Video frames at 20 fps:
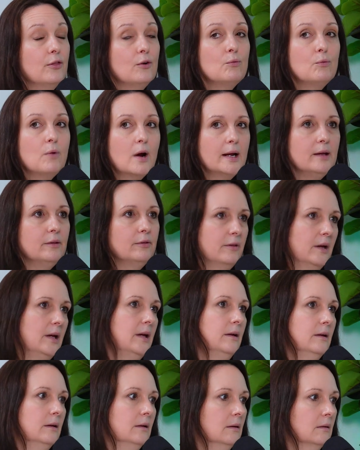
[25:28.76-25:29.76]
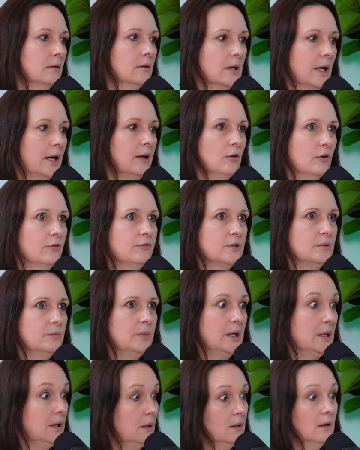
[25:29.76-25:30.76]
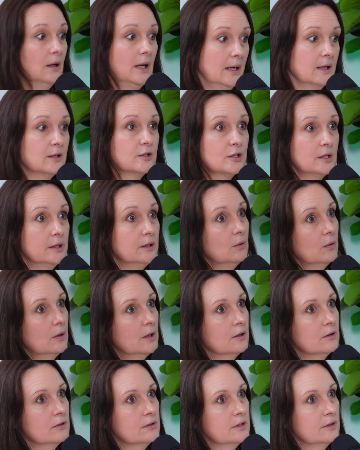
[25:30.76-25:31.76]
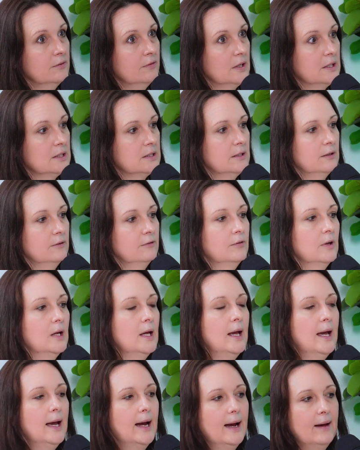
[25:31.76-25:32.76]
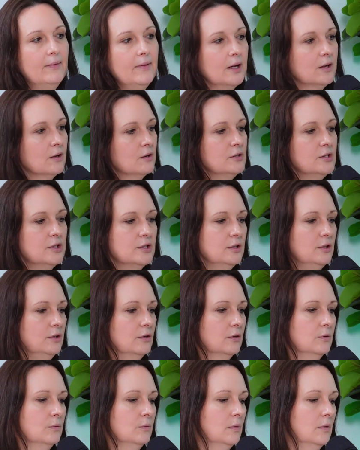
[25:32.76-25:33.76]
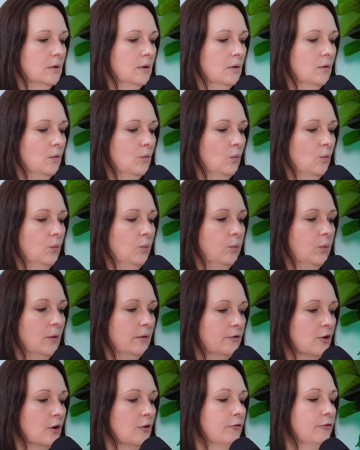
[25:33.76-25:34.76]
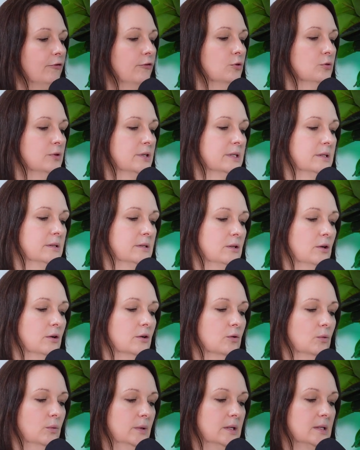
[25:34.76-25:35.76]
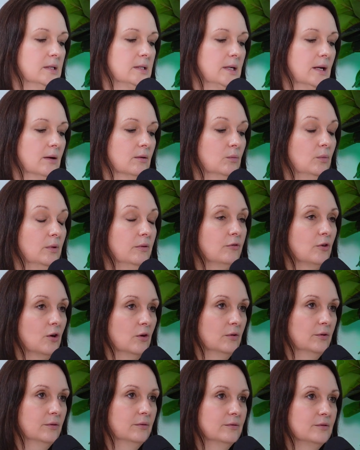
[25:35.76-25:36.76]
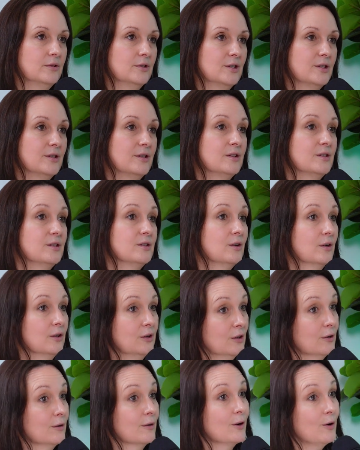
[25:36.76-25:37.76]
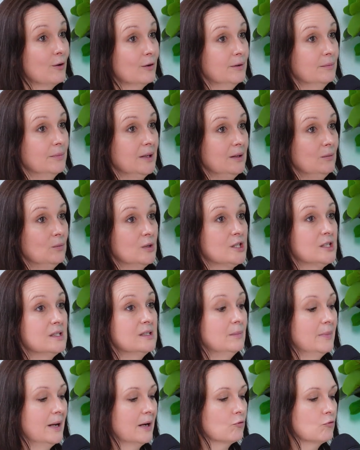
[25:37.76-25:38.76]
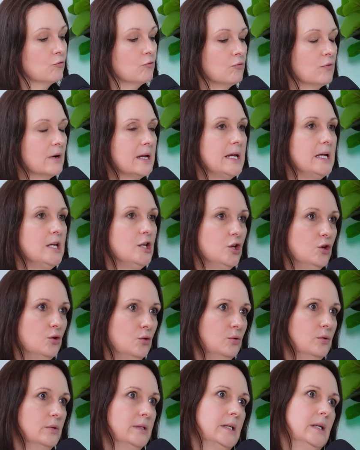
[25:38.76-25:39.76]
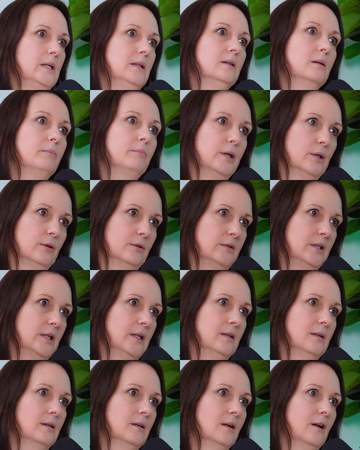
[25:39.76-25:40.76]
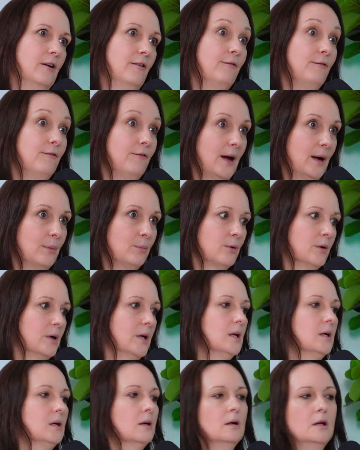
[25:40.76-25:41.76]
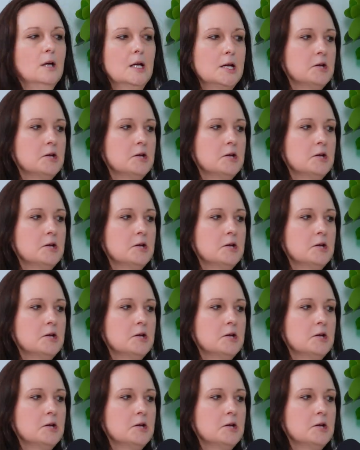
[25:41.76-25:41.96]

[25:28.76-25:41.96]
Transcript: The right thing can often be actually quite cost effective. And that goes to, we've gone full circle with this now, and we've gone to the circular economy, which is about reusing the building fabric